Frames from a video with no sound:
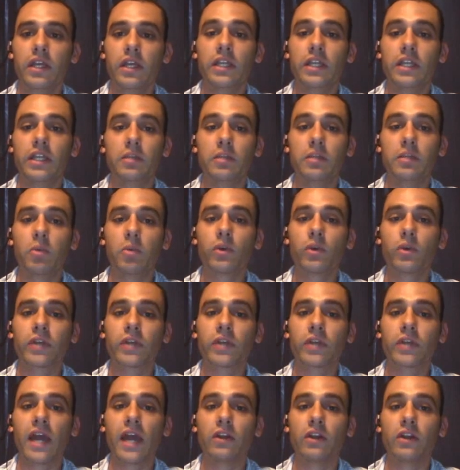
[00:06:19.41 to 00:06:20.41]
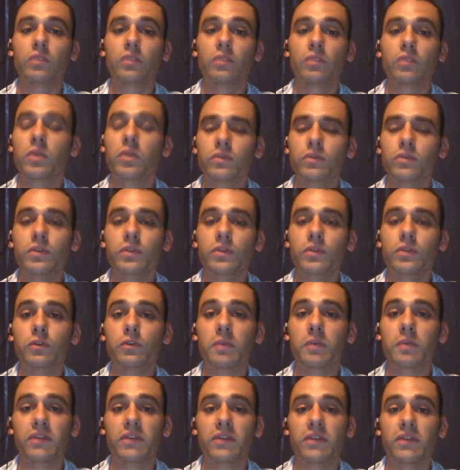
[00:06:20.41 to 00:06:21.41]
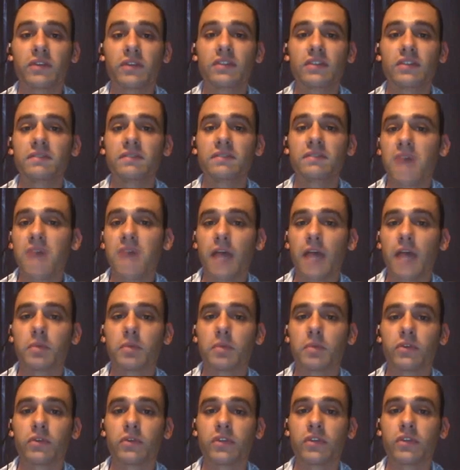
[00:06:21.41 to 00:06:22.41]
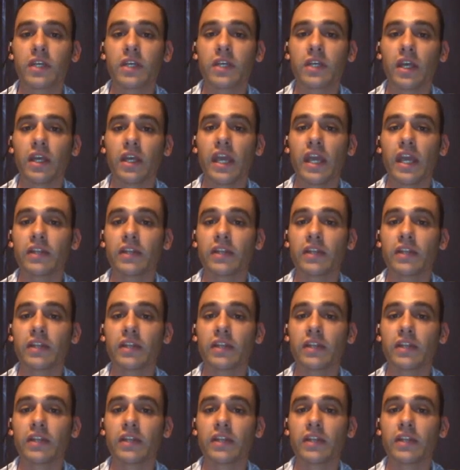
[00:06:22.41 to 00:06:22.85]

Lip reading: in the border counties was reduced by 65%,